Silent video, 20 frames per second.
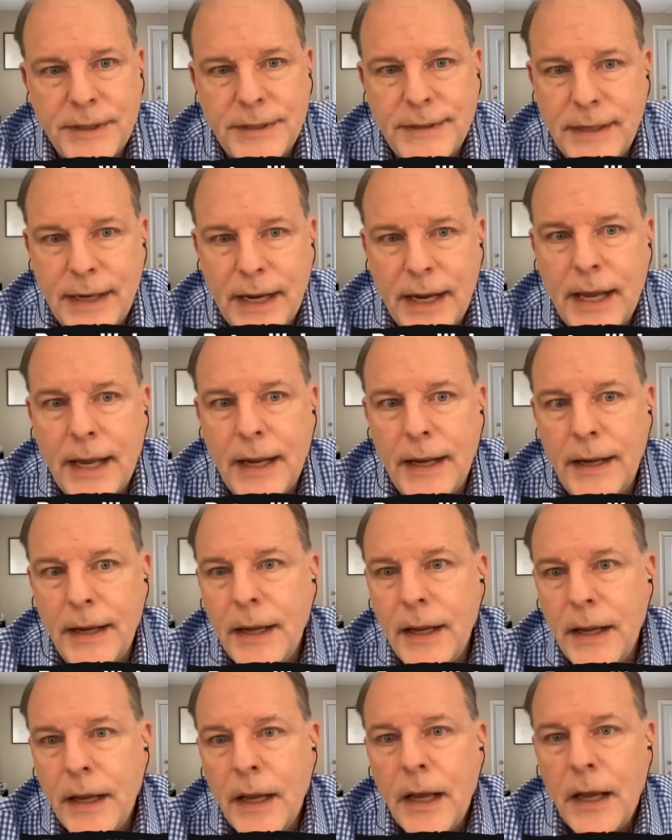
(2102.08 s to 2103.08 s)
today at,
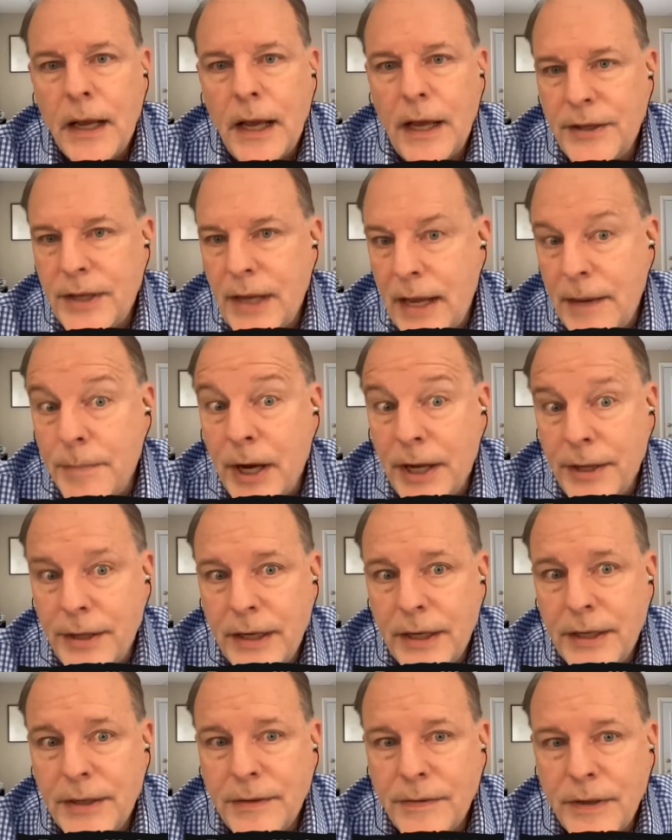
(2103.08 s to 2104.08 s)
mm -hmm. and mm-hmm. by the
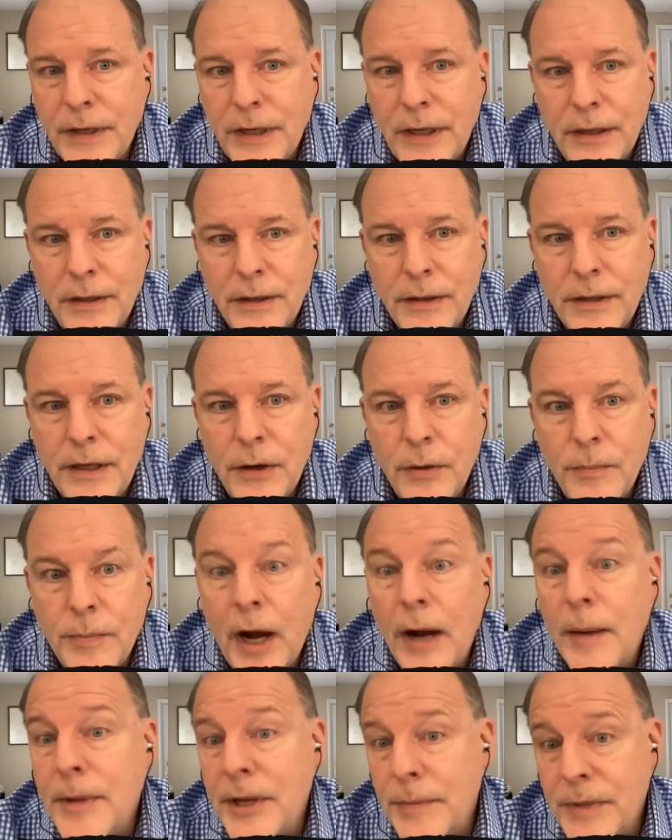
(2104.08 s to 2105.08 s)
end of the, the
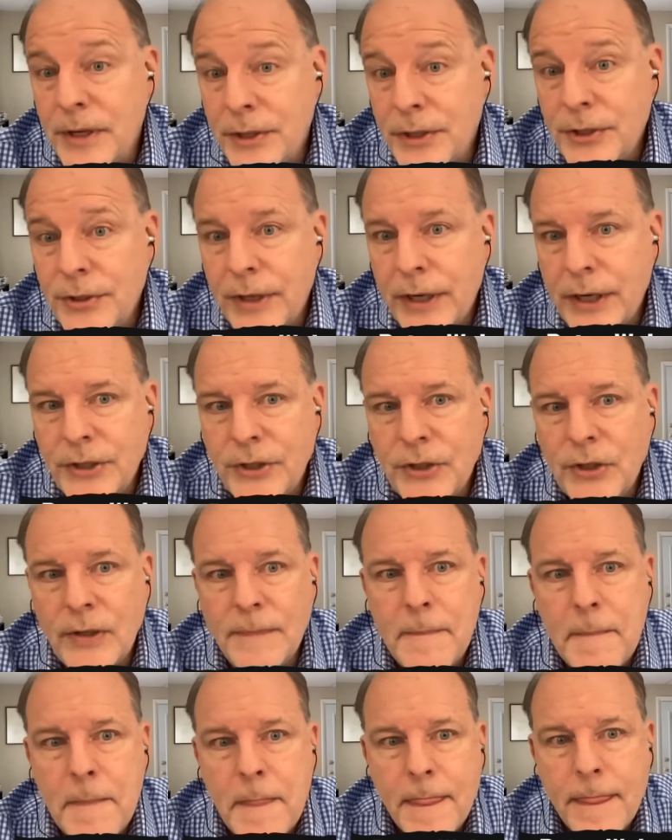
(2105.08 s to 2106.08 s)
Obama administration
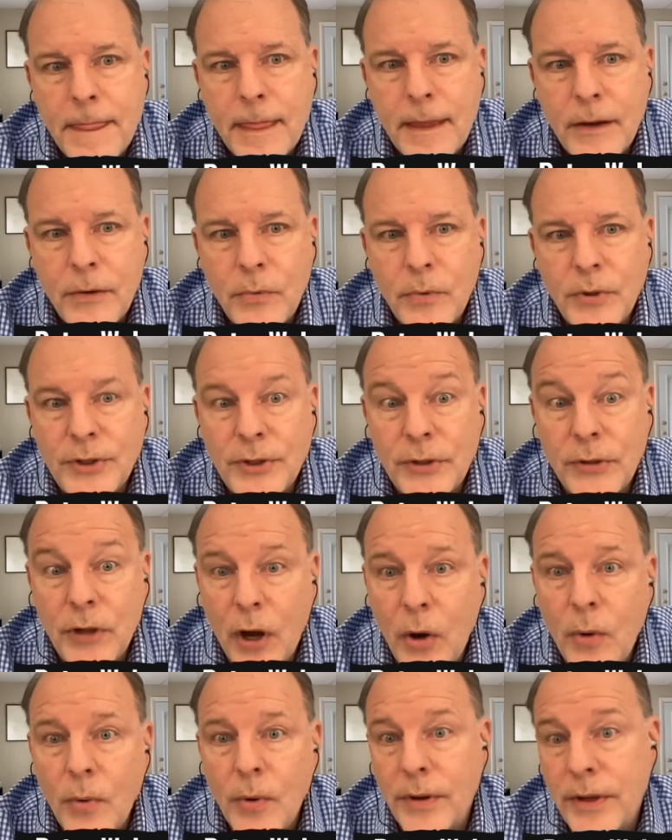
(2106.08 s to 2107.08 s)
was
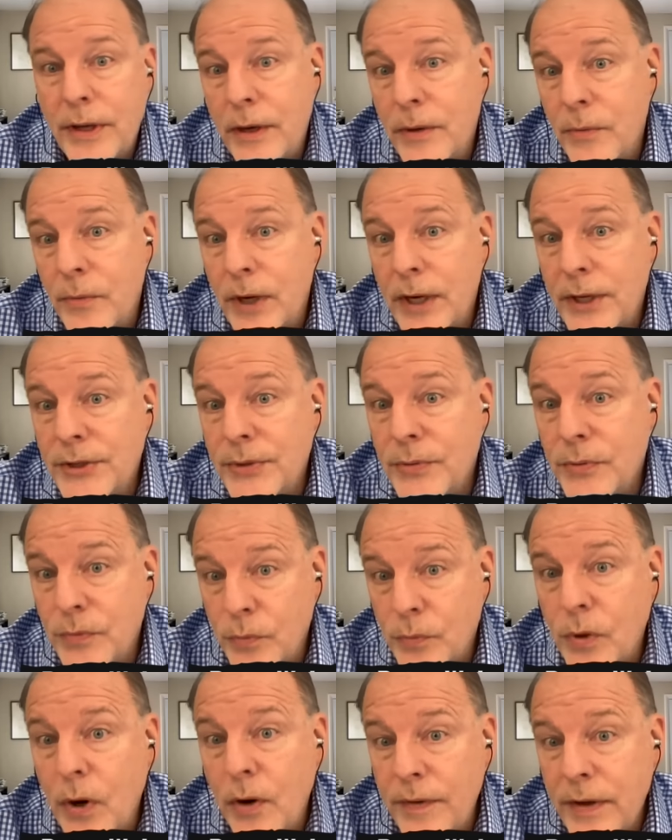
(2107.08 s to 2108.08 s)
lower than it was
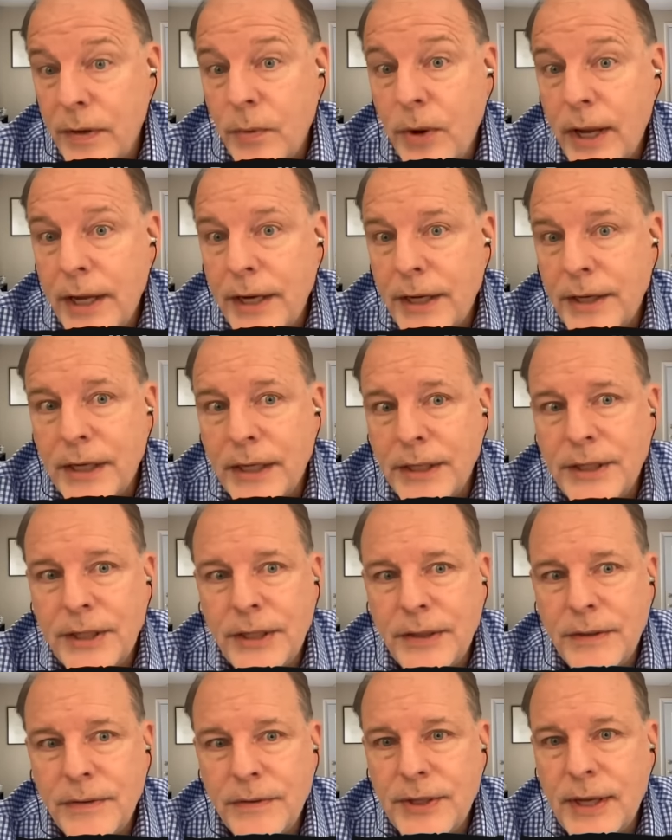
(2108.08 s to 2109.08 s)
Roe v. Wade in
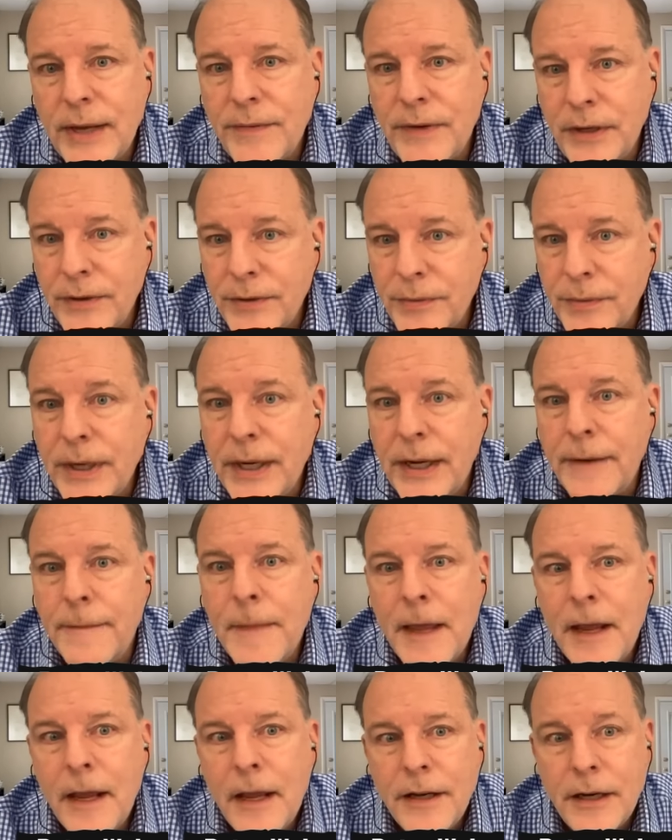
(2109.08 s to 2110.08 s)
1973.
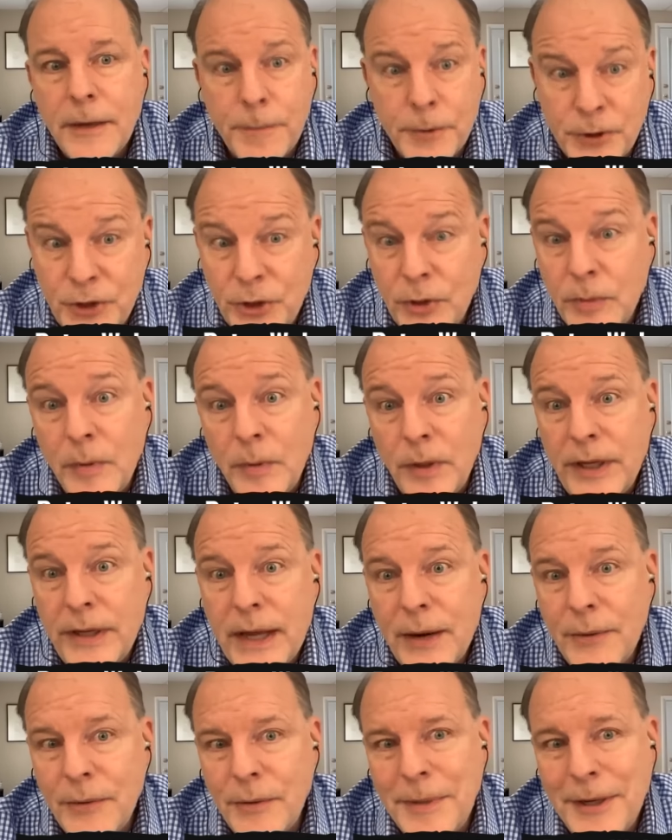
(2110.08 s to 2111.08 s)
Now, presumably,
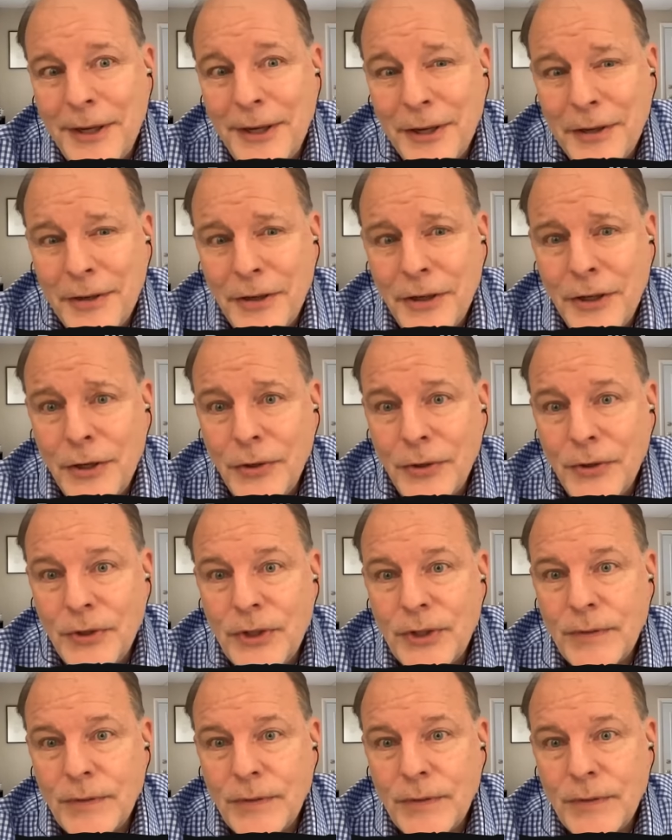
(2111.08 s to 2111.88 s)
that would be good news